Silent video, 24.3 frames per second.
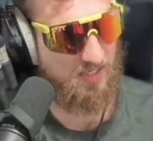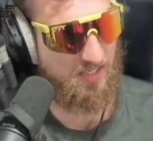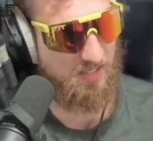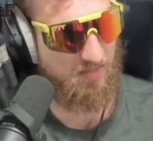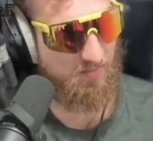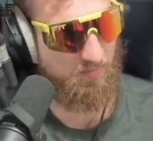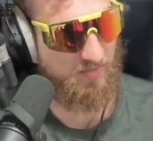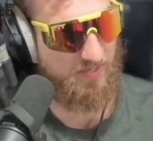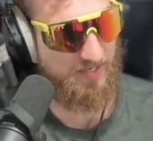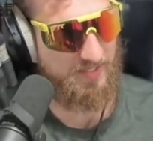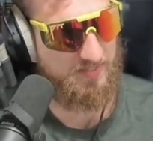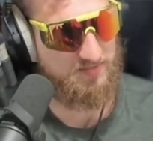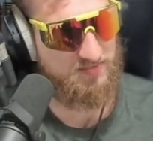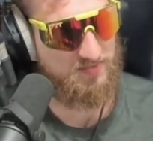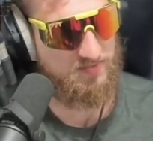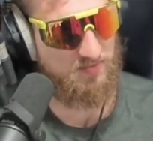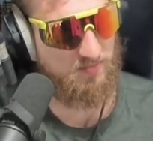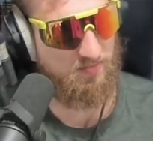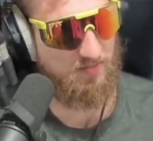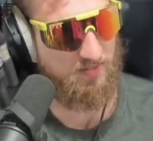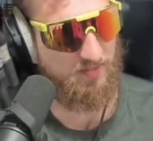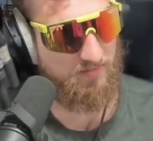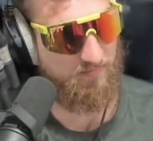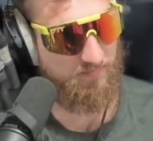when I used to do
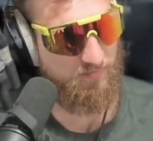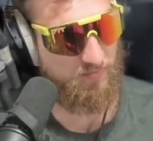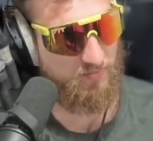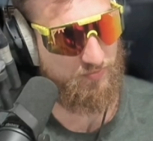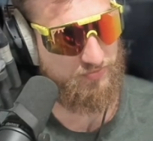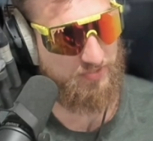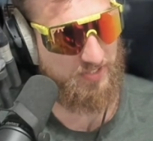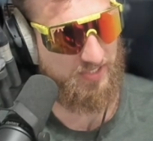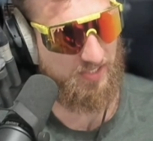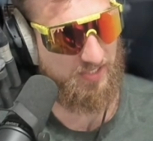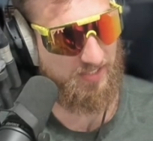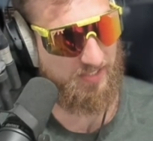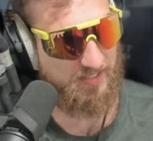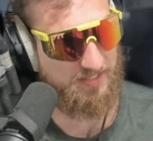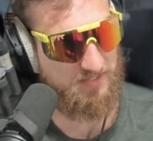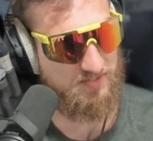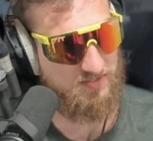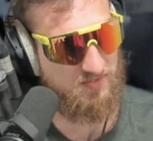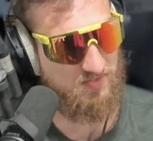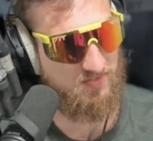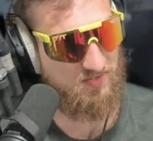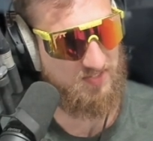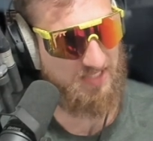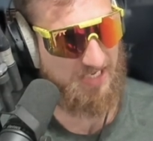a lot of Fortran, like I used
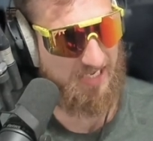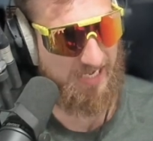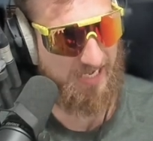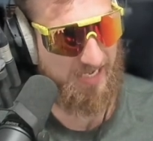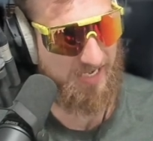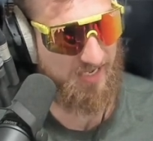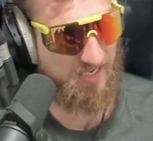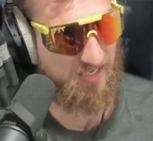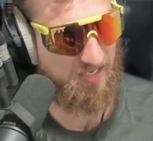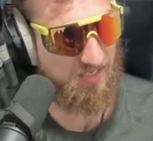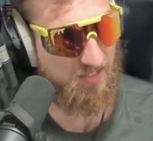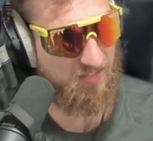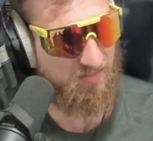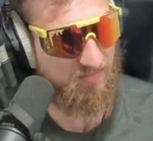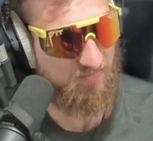to use n